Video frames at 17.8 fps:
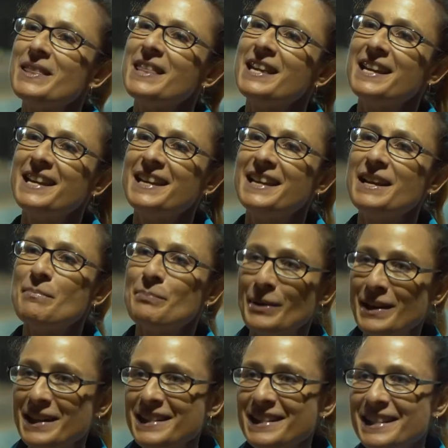The
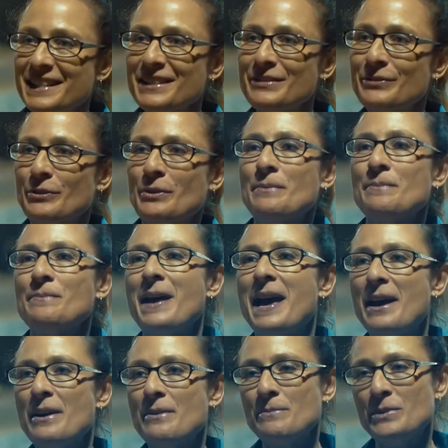apprentices from
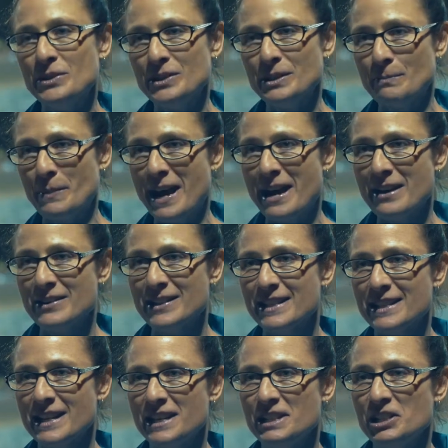our MUJA Power
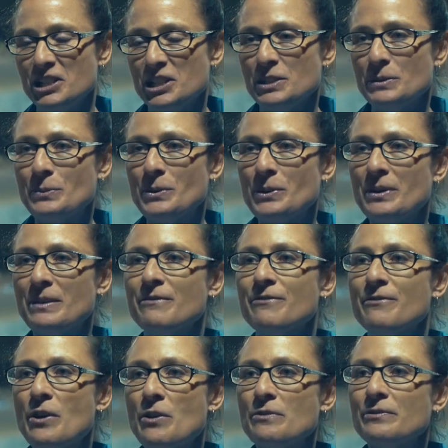Station were
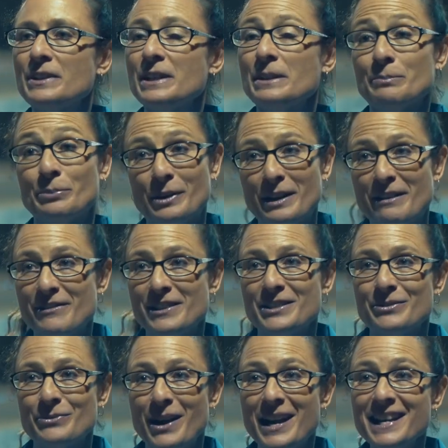involved in the
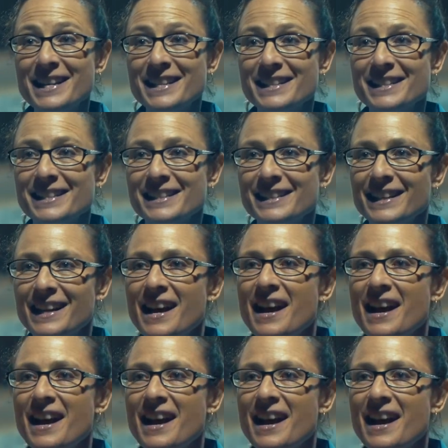previous race.